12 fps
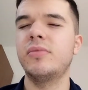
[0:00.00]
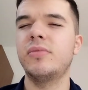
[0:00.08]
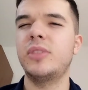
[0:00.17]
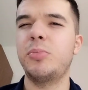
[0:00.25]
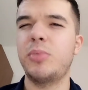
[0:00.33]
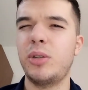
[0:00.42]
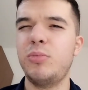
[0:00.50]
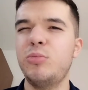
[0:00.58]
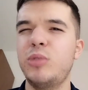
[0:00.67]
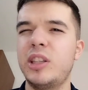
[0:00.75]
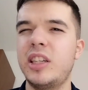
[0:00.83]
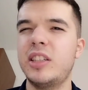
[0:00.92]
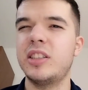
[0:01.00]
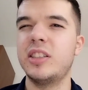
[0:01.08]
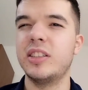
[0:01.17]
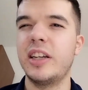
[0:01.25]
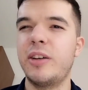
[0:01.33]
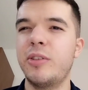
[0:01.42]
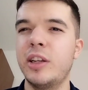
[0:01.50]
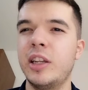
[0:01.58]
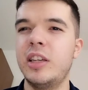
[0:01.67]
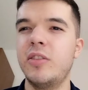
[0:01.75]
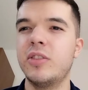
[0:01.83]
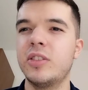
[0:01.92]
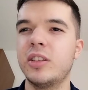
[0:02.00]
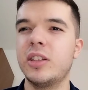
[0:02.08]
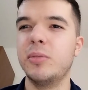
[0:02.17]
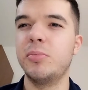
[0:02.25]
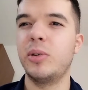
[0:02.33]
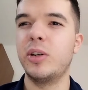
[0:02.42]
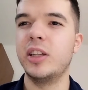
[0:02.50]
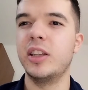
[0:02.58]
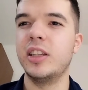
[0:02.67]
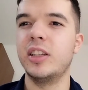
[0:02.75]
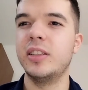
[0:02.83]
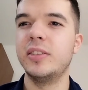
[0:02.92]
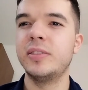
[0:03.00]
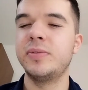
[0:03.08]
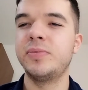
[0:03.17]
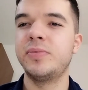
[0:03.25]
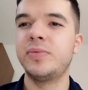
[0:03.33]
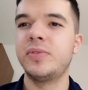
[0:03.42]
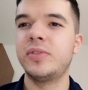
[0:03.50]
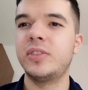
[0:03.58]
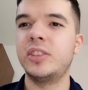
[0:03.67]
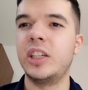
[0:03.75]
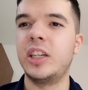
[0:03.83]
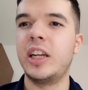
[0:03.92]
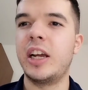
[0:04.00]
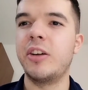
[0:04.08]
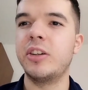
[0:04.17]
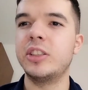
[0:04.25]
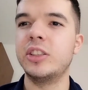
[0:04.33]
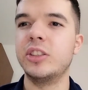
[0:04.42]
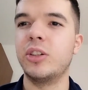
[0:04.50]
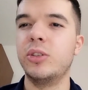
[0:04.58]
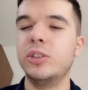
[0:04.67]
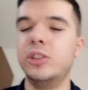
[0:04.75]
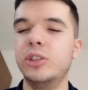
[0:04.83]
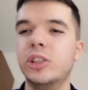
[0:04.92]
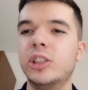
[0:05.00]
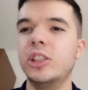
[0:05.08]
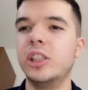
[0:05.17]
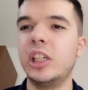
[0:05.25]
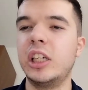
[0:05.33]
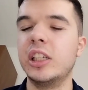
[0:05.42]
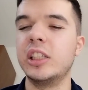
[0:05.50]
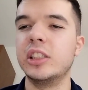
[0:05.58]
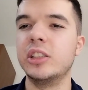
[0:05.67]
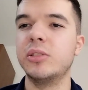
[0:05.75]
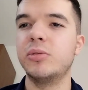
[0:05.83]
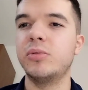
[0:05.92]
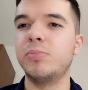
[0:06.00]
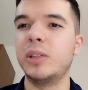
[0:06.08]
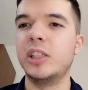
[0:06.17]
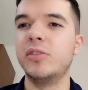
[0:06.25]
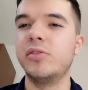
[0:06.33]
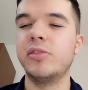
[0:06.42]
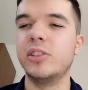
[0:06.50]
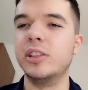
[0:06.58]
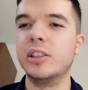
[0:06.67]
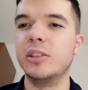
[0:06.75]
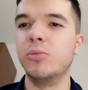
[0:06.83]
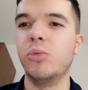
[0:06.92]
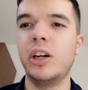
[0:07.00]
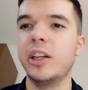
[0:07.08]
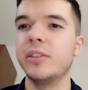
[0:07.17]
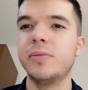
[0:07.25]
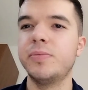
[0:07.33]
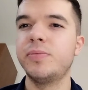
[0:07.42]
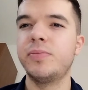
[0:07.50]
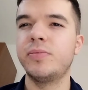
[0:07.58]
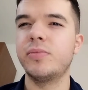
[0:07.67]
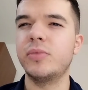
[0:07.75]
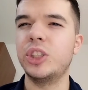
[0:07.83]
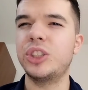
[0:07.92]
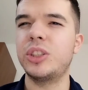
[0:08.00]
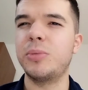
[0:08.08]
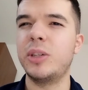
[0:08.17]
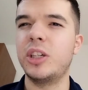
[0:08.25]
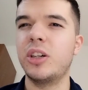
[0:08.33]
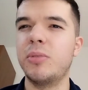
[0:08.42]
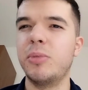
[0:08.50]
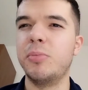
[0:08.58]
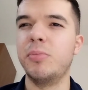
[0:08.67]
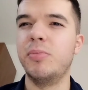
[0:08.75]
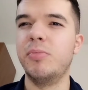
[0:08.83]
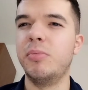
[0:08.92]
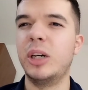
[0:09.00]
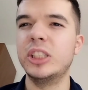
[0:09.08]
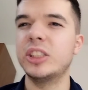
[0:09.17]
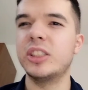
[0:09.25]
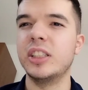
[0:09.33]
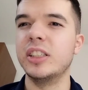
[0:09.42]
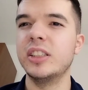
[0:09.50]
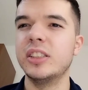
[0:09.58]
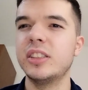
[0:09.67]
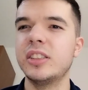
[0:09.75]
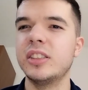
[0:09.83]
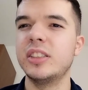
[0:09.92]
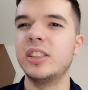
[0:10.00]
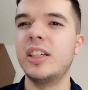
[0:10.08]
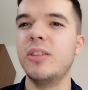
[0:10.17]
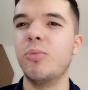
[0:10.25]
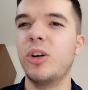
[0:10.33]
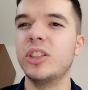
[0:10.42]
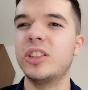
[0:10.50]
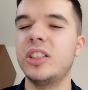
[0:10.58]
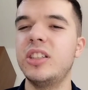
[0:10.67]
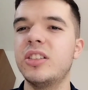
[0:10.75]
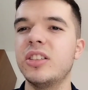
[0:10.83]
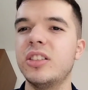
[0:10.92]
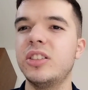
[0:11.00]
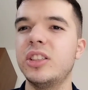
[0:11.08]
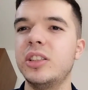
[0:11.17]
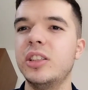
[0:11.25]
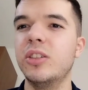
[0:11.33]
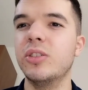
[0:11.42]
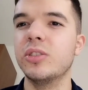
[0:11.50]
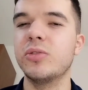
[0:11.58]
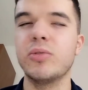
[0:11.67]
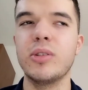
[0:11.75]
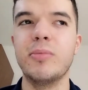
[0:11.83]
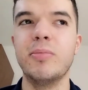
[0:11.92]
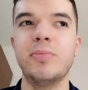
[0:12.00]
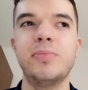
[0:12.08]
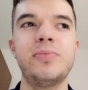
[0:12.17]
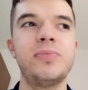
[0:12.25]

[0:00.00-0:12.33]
the problem with this is now it leaves the point that Daenerys' whole journey has been for what? Just to become a monster. In one season, she goes from